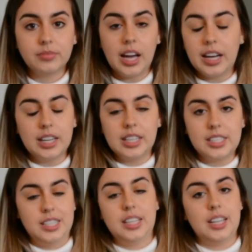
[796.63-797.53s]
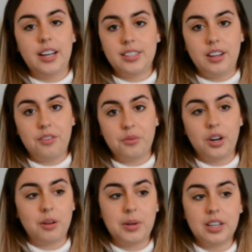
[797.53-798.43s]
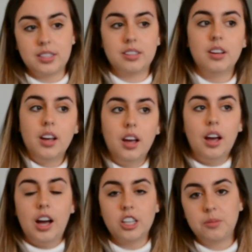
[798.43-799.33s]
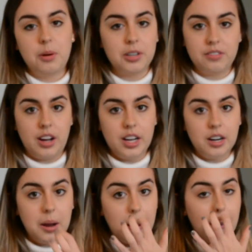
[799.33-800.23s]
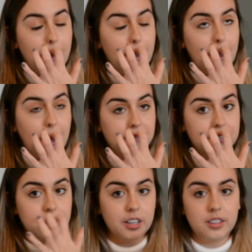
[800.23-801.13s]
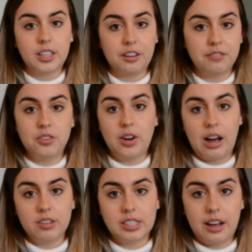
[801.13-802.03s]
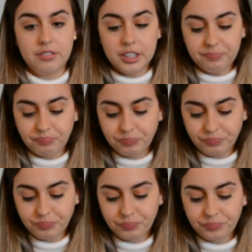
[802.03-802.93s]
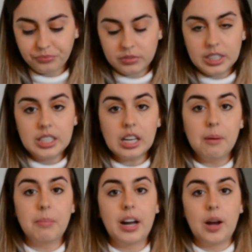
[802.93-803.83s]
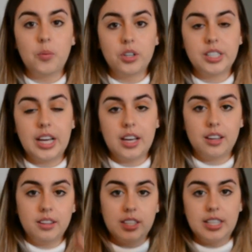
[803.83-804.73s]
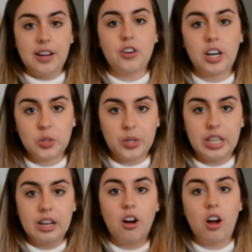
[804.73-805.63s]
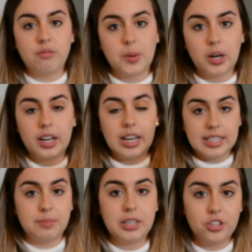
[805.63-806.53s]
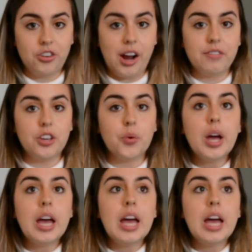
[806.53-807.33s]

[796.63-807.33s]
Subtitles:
I didn't need to take the next day off work because I was pretty much fine after like a few hours after. But I would take the day of your actual thing off work, get somebody to drive you,